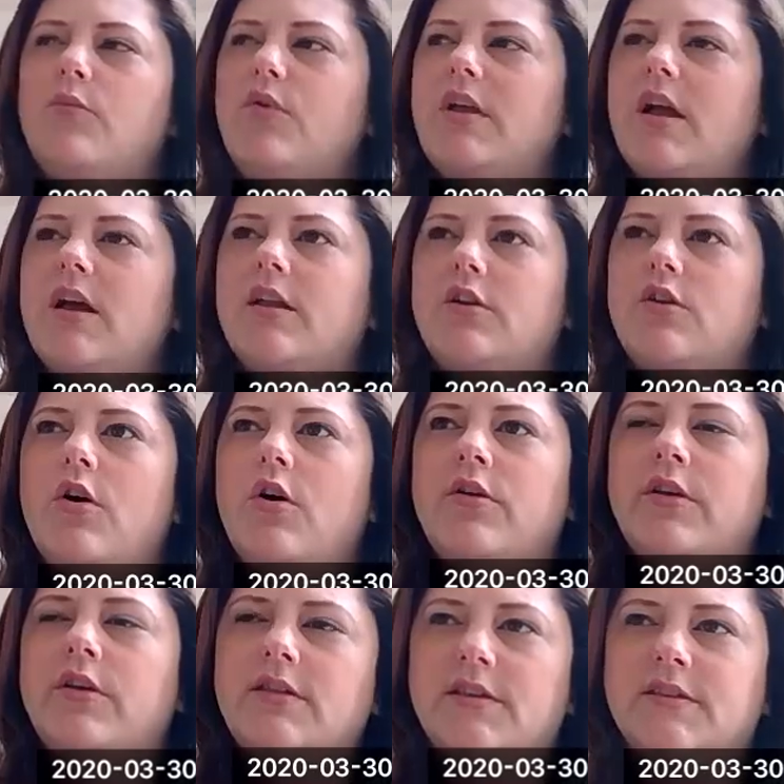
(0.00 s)
We kind of
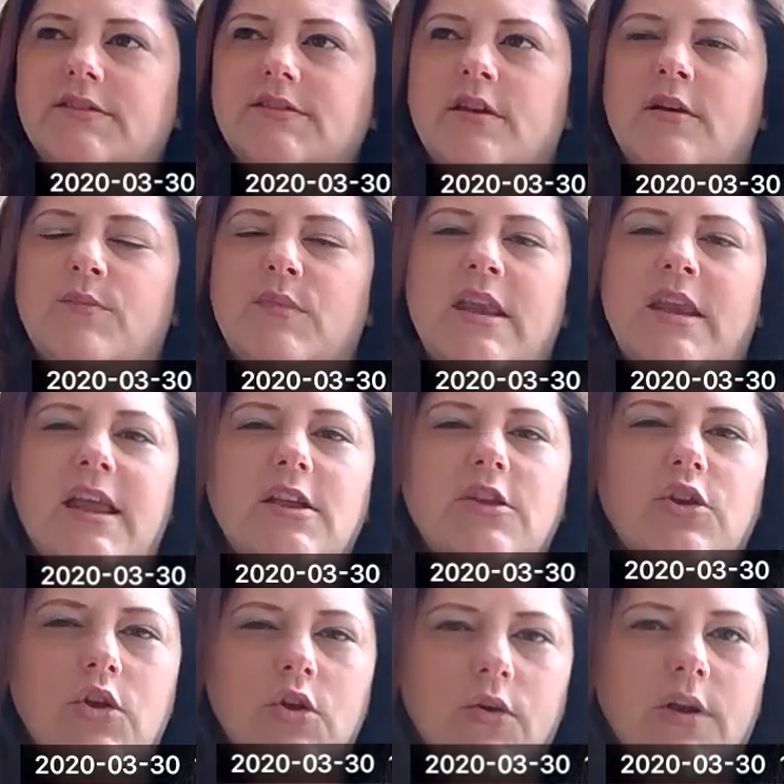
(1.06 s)
call it this innate
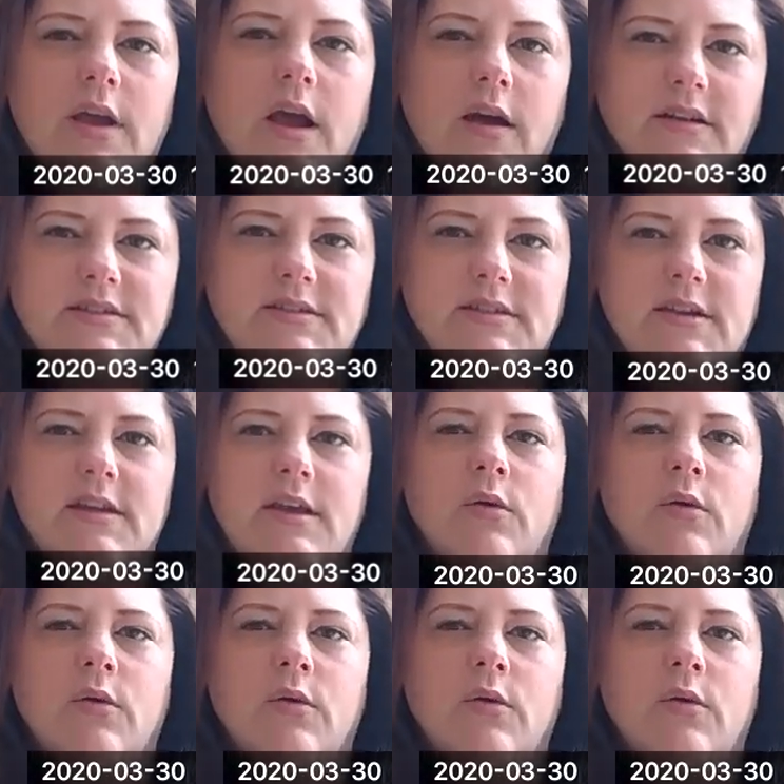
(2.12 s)
curiosity.